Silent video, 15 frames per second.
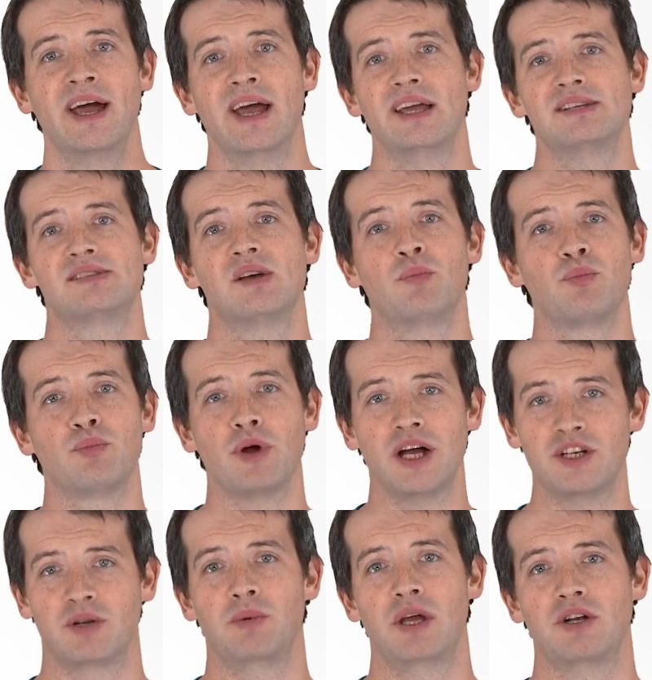and some
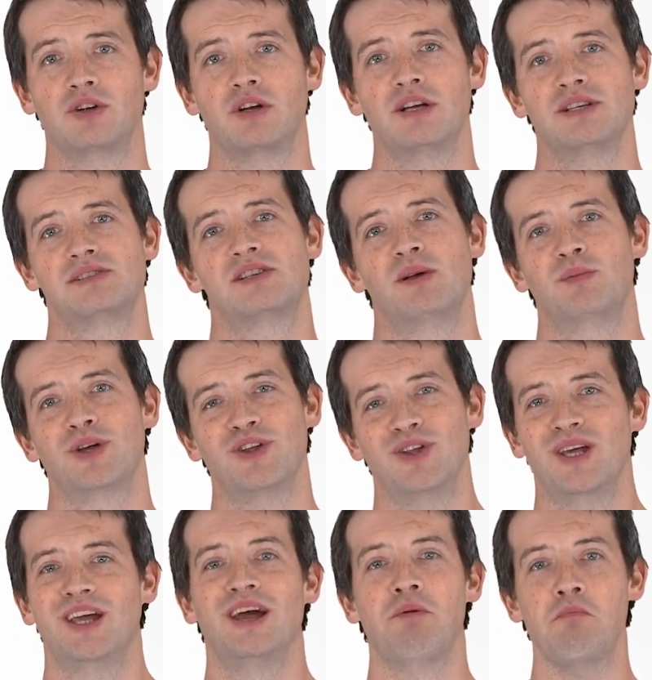project manager is
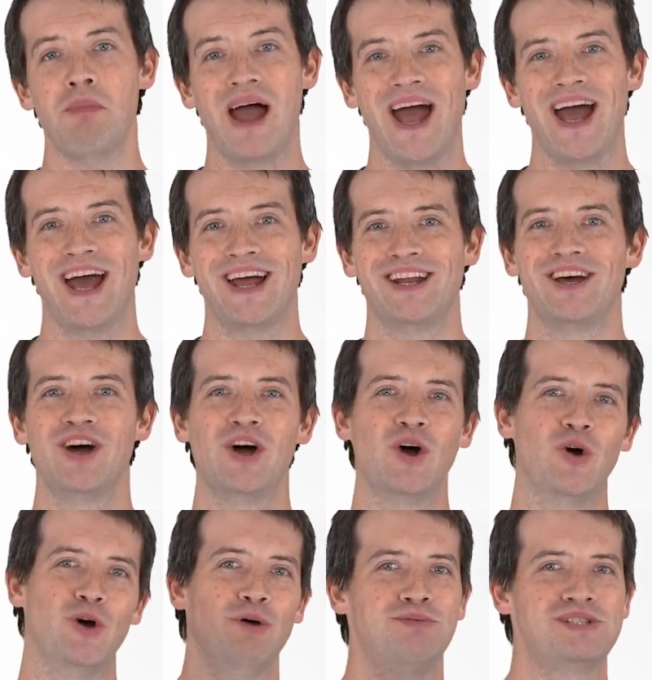typically mad
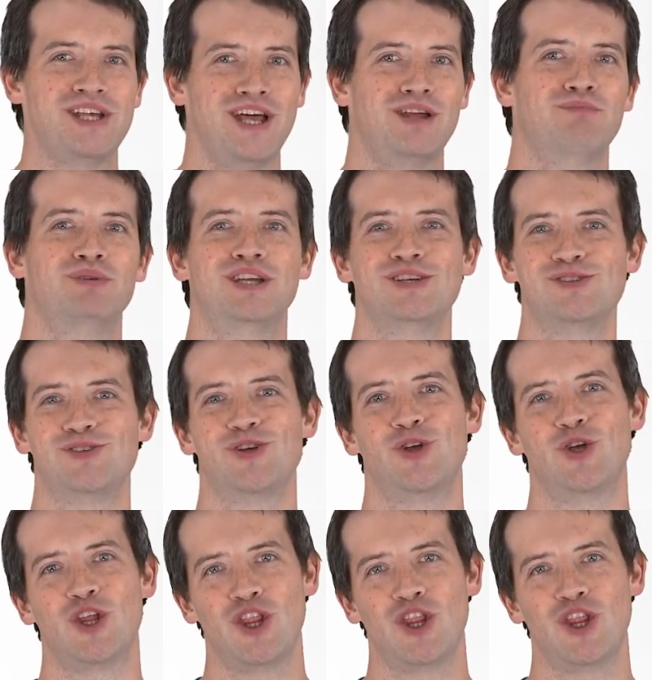or upset because